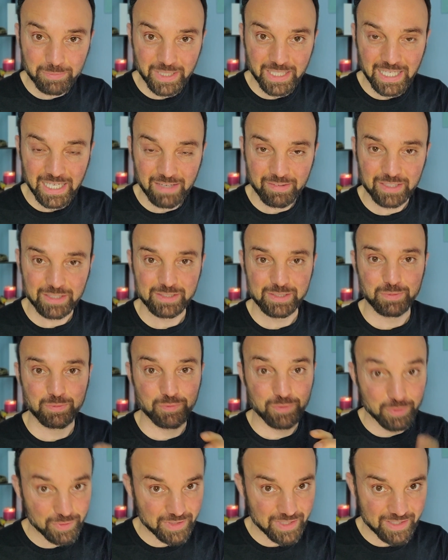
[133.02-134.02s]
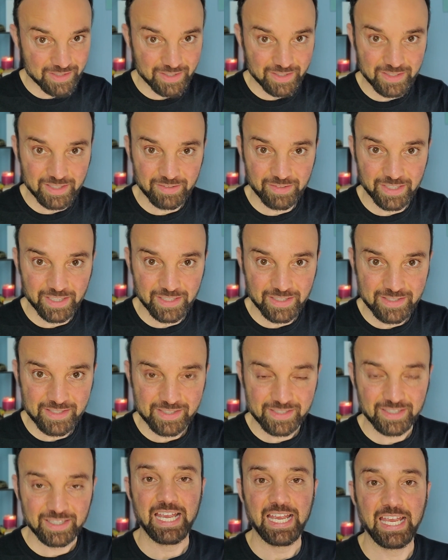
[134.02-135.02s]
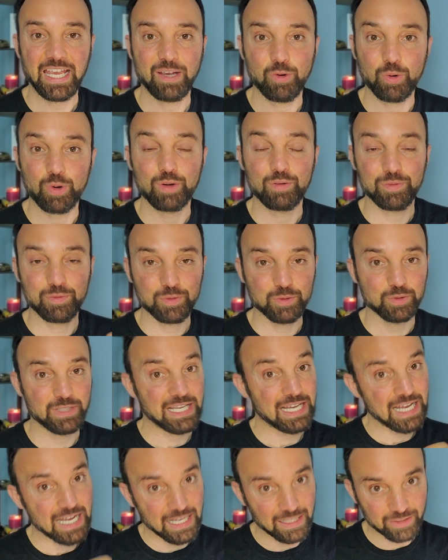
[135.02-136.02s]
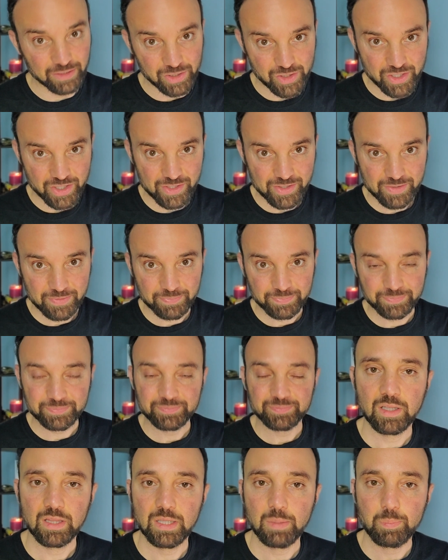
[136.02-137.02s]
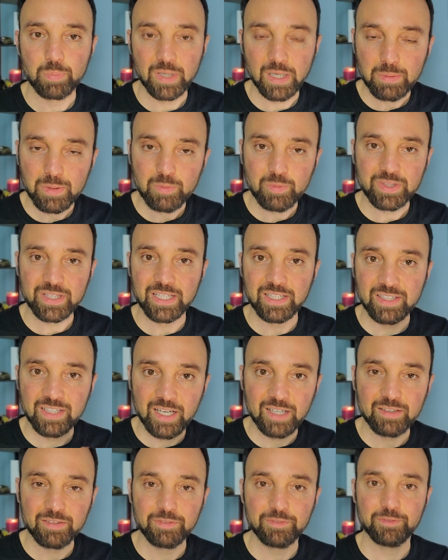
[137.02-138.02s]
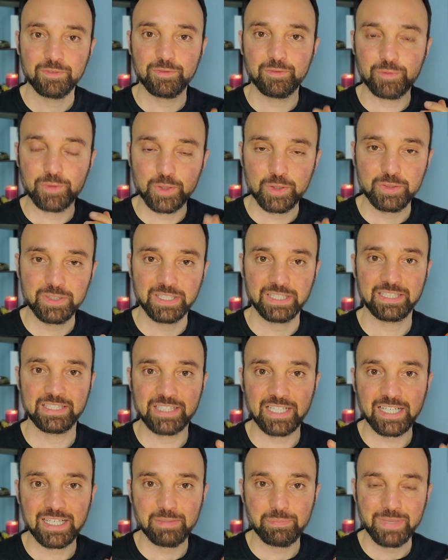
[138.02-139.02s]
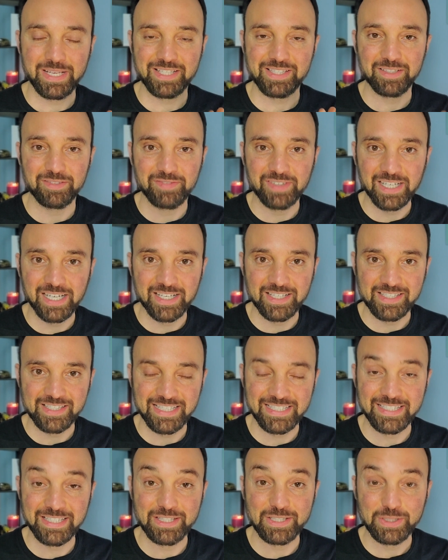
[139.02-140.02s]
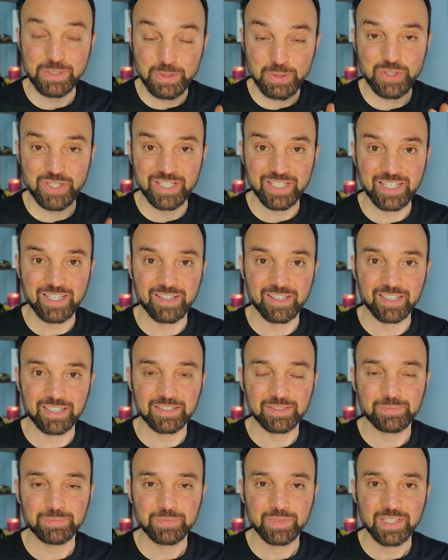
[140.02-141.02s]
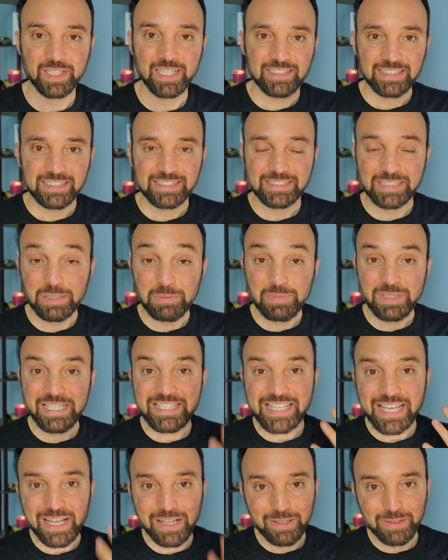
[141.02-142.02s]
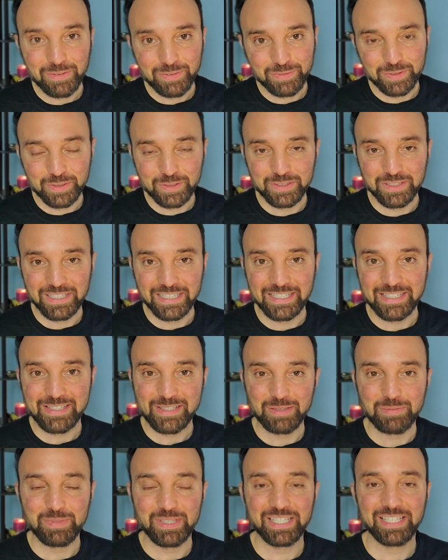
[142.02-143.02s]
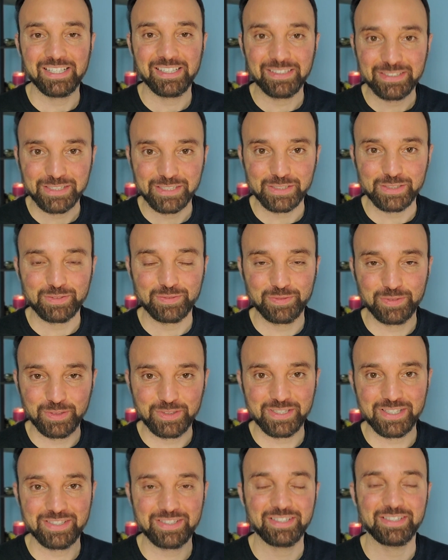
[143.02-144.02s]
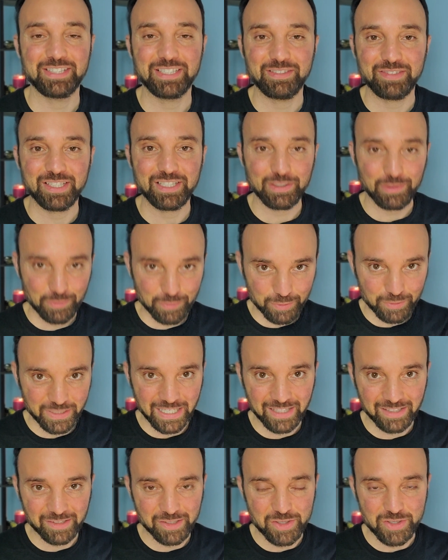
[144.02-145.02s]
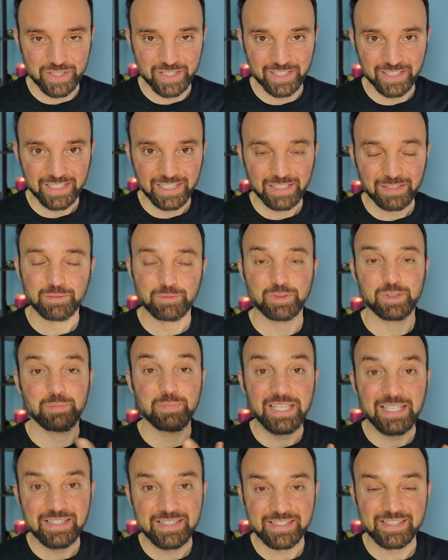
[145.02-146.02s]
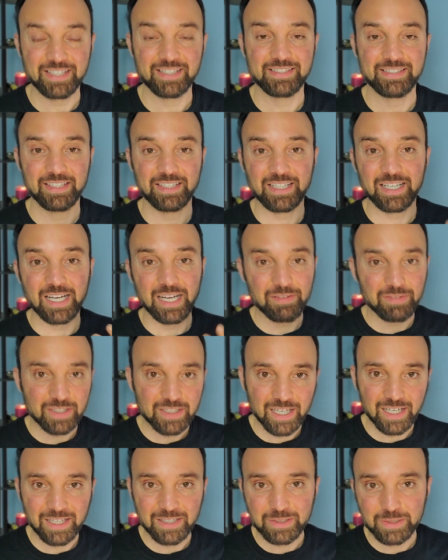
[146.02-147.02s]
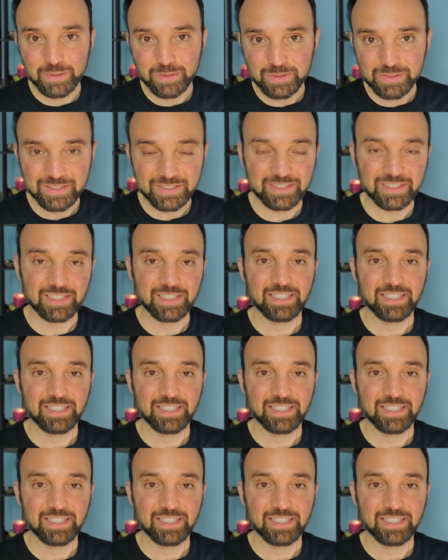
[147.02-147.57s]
having some food sensitivities or food allergies. The problem with a lot of food and diet based advice is it's too generic Somebody's health food is somebody else's food sensitivity and food allergy. For me, it's things like avocados,